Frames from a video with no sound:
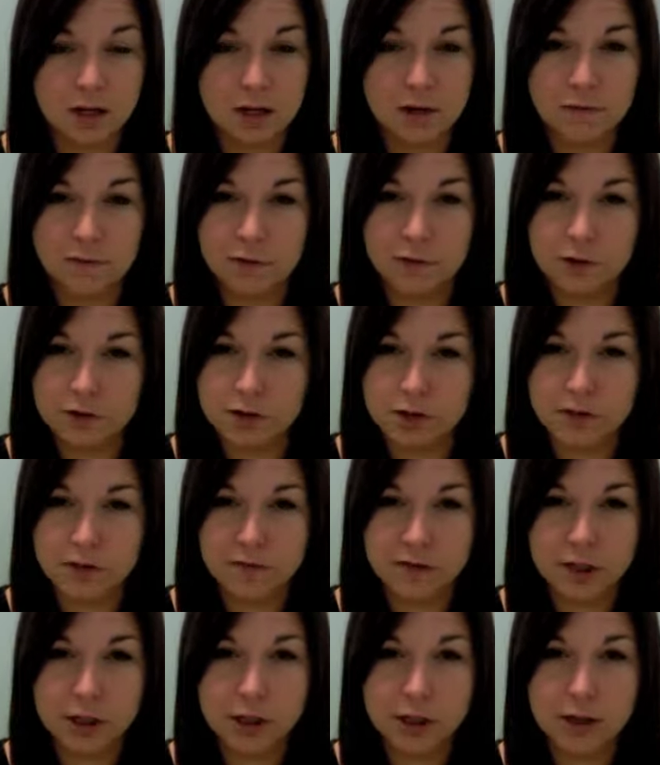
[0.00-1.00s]
First, you
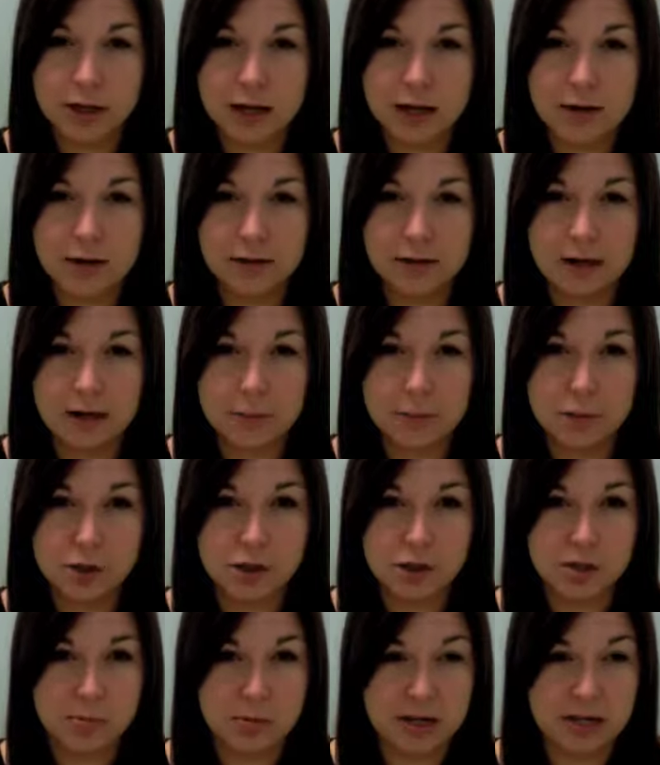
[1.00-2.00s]
figure out how much
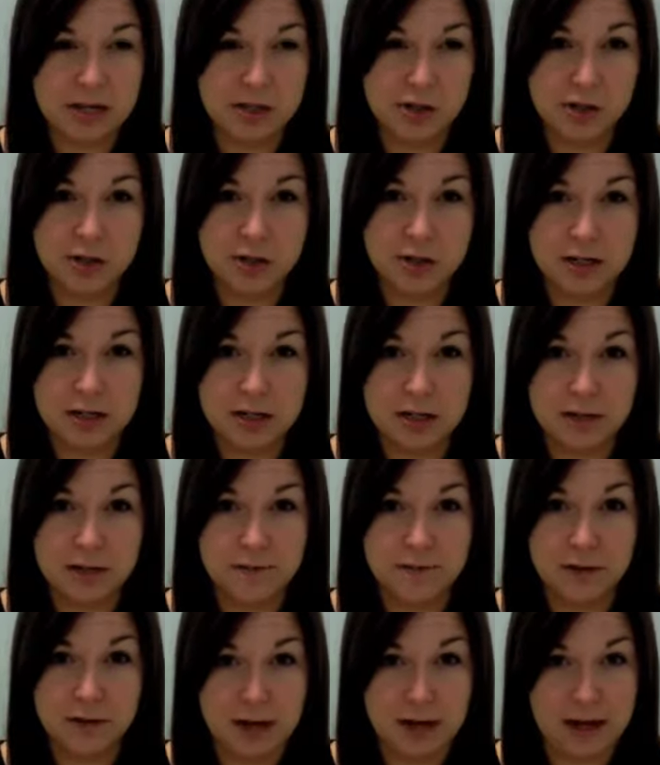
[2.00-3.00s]
space you're going to need
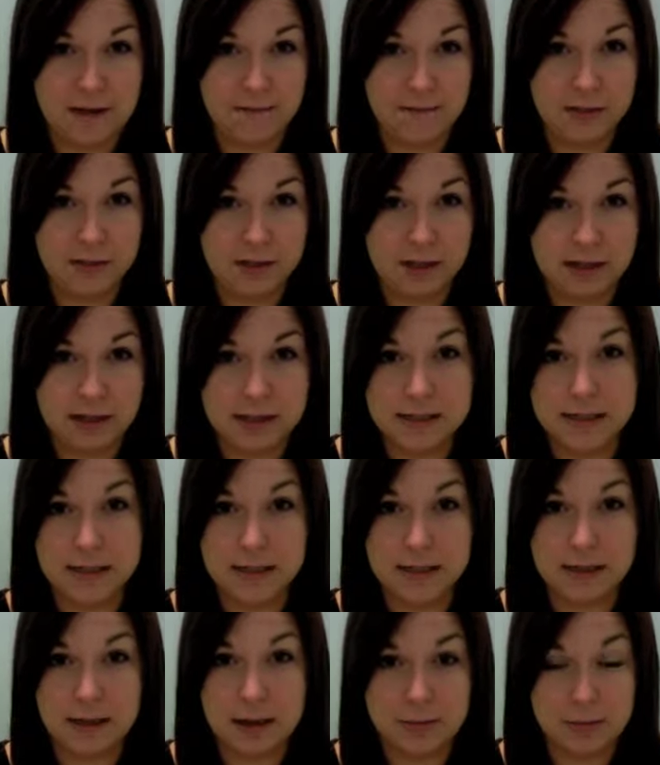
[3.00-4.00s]
for the advertising
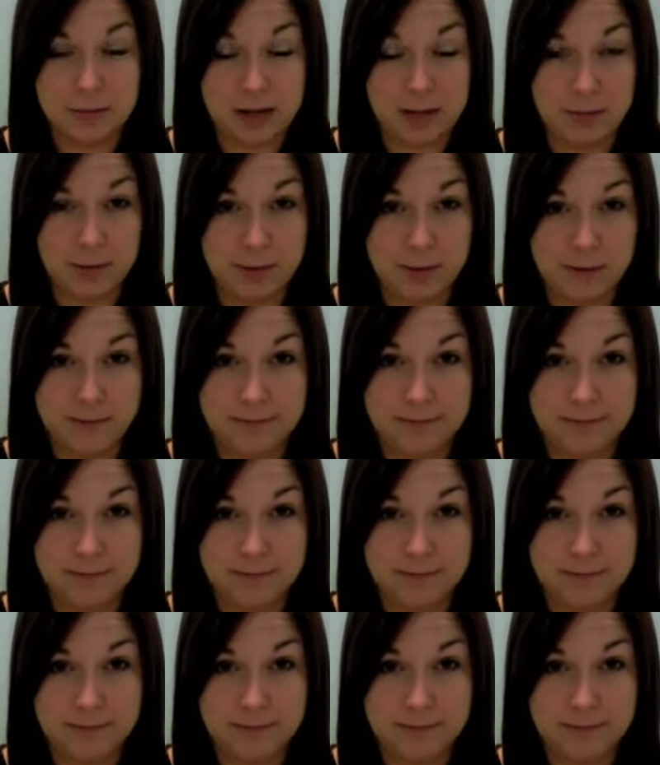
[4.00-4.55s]
in that paper.